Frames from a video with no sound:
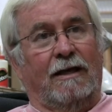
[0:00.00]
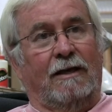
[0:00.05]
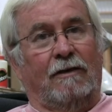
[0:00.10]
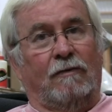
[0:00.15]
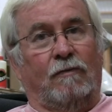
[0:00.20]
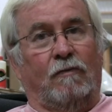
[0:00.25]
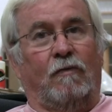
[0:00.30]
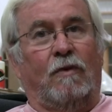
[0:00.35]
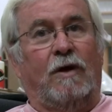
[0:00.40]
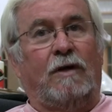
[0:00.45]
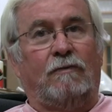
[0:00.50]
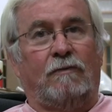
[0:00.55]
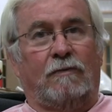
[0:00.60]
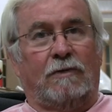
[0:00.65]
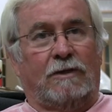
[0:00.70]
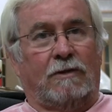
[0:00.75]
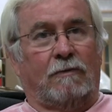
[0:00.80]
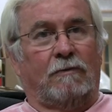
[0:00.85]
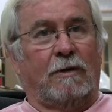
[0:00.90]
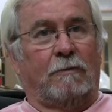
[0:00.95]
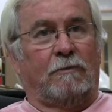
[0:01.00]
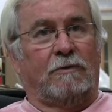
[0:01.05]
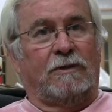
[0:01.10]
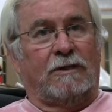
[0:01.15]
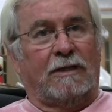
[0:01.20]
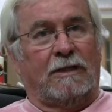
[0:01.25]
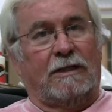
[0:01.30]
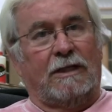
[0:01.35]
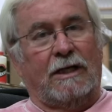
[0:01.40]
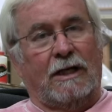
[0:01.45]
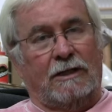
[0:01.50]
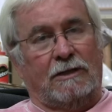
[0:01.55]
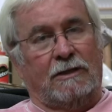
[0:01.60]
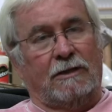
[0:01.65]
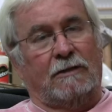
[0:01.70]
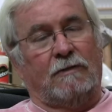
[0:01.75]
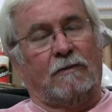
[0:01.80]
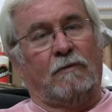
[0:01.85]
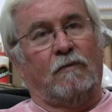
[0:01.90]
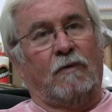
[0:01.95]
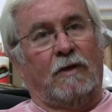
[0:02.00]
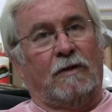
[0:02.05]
One was a representation,